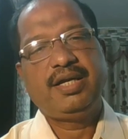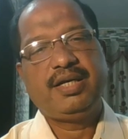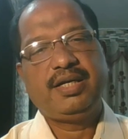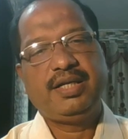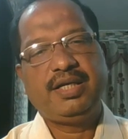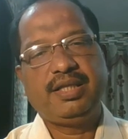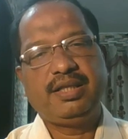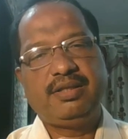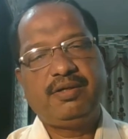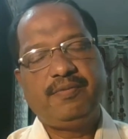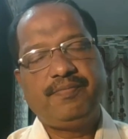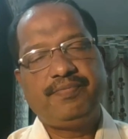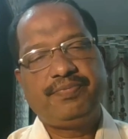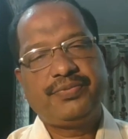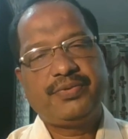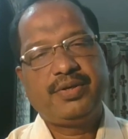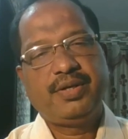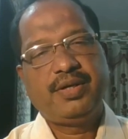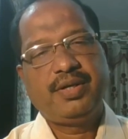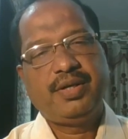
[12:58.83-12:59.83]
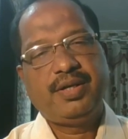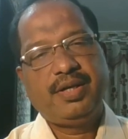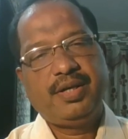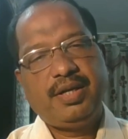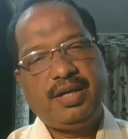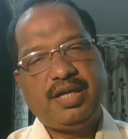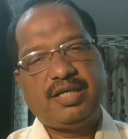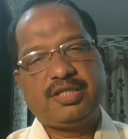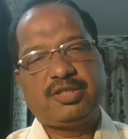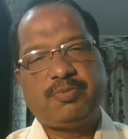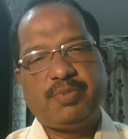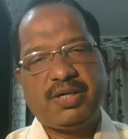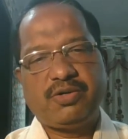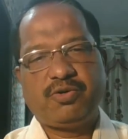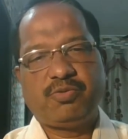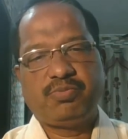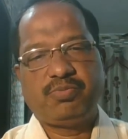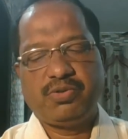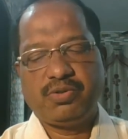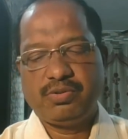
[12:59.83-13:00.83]
till the last part
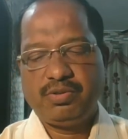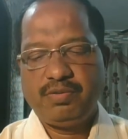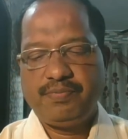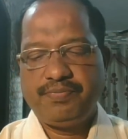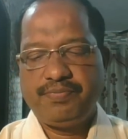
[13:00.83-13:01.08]
of your the